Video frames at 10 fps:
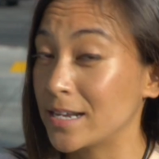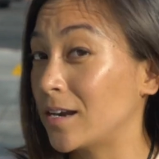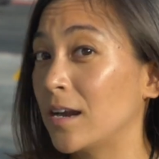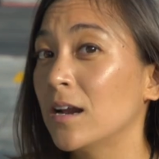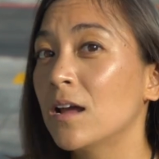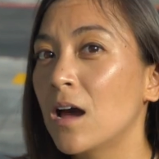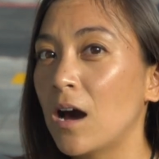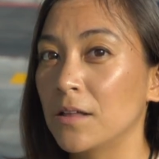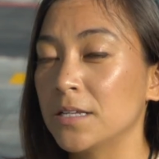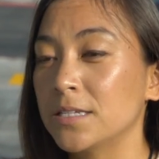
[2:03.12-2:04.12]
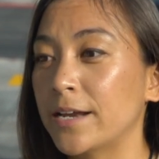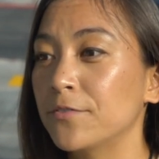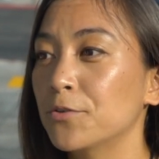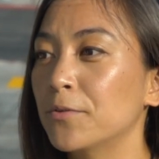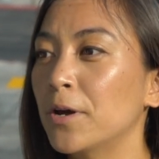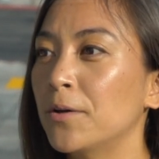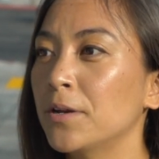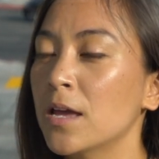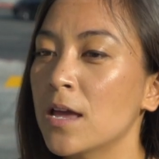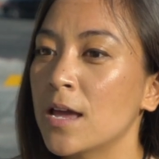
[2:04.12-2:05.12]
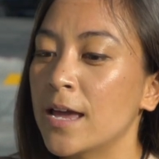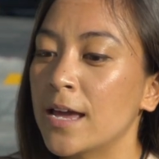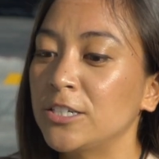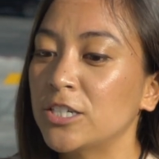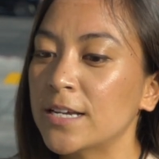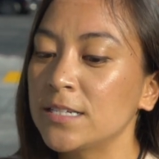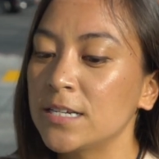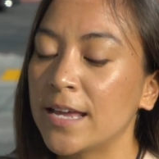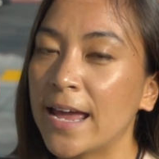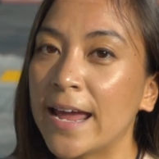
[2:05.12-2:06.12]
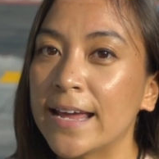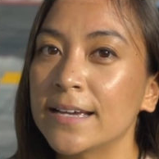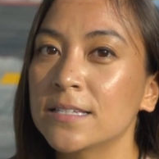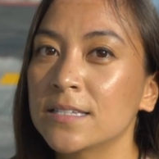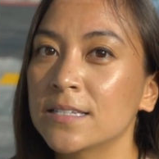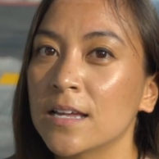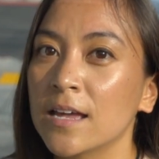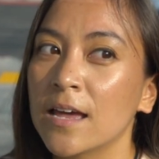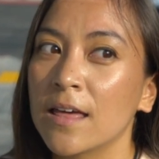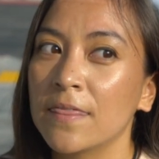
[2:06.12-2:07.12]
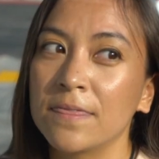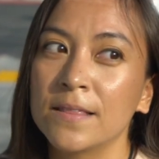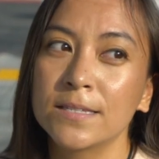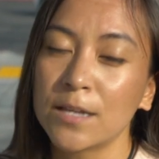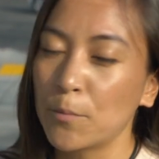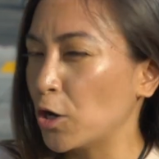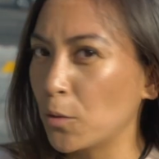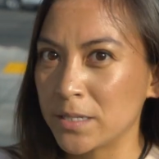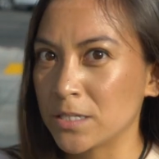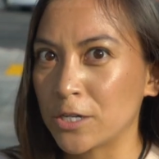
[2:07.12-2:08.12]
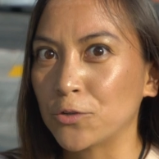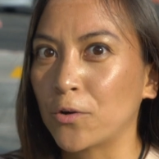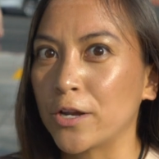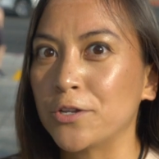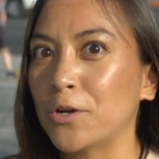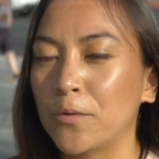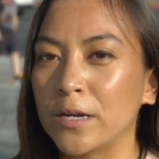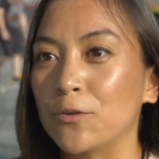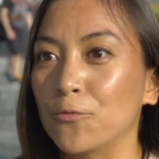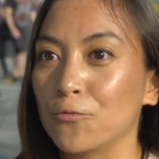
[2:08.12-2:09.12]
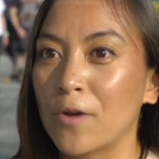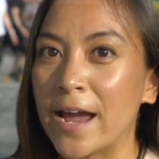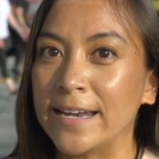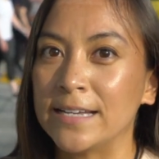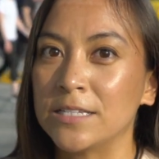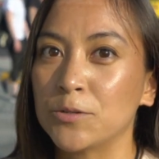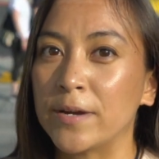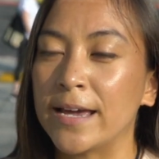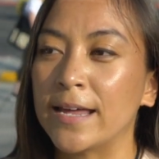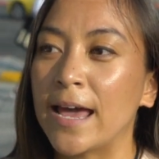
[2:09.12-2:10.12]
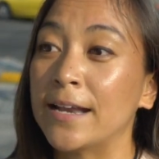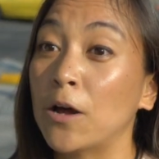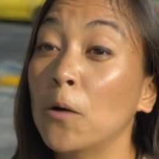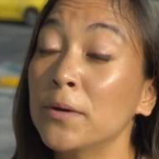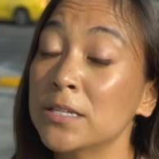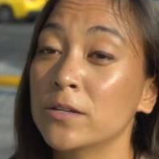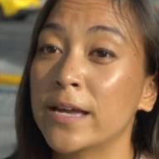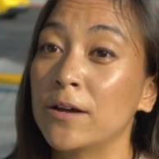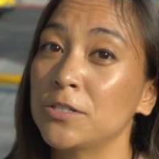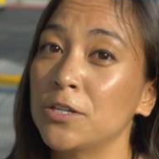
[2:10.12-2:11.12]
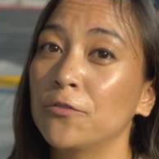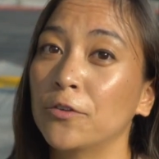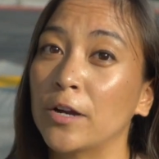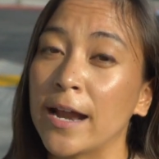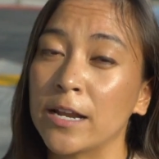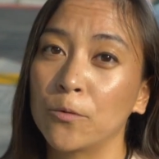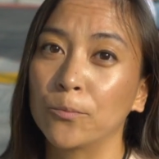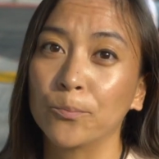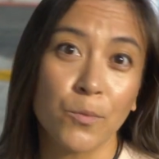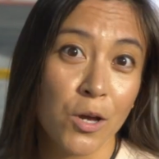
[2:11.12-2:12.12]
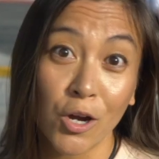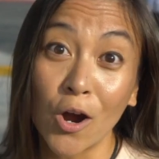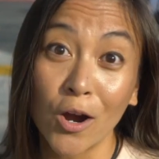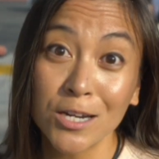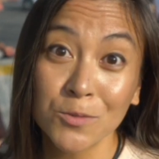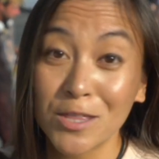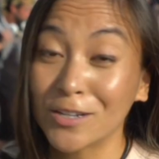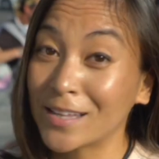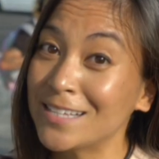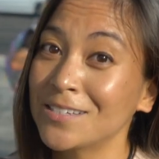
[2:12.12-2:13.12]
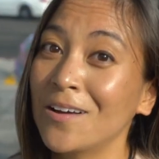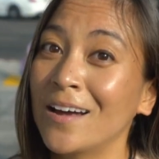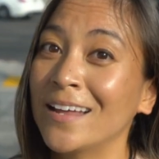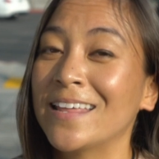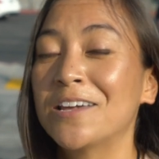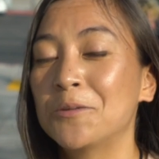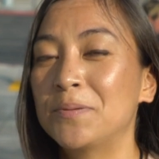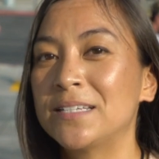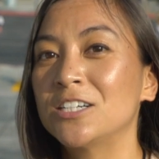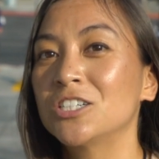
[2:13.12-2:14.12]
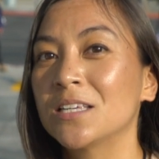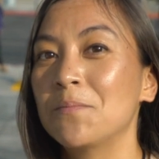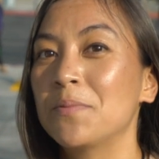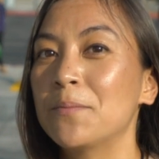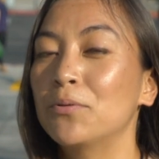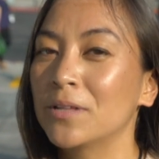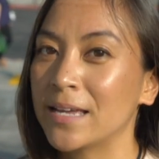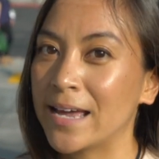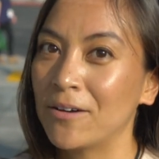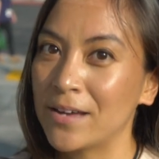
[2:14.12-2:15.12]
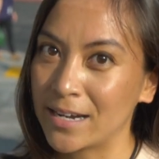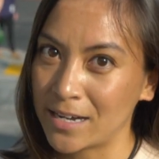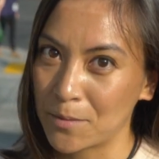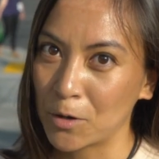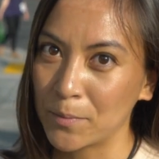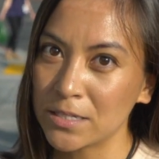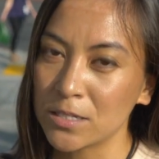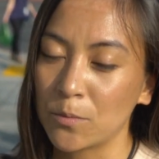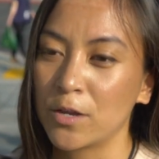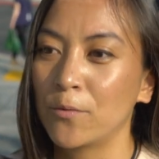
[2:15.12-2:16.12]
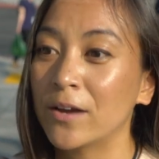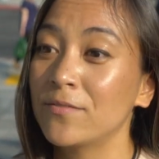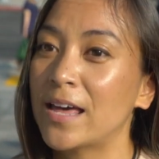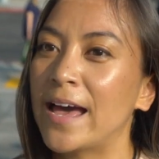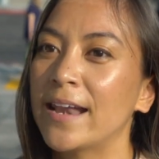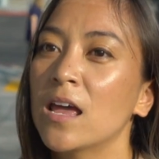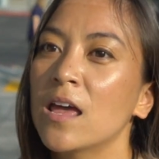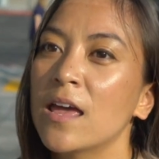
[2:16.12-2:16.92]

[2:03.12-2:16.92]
that are on the side of the road, just in case someone opens their door. You don't want to ride into it. And always look out too for any cars with their lights on. They could potentially be pulling out at any moment, so be aware of that.